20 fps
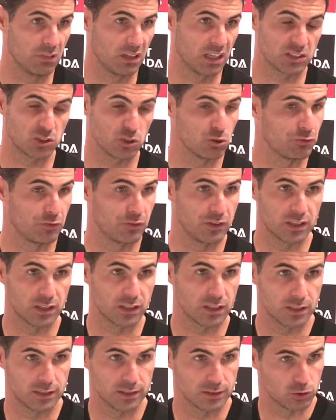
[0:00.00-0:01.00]
He has no
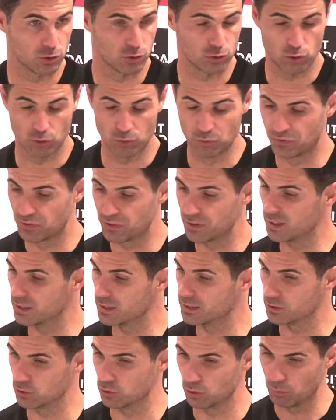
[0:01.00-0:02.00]
fear, he's all
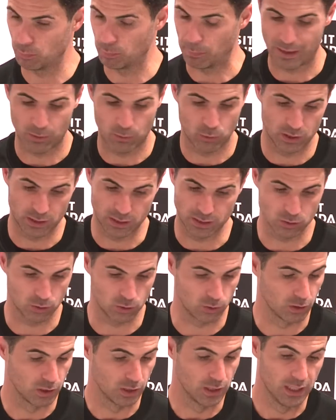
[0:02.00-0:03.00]
confident, he's all power, he's
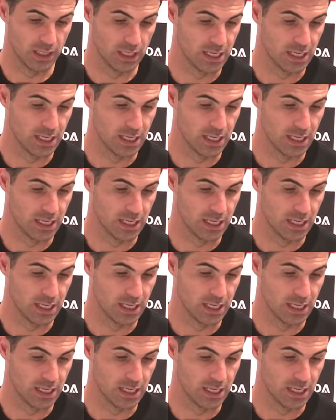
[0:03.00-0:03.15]
all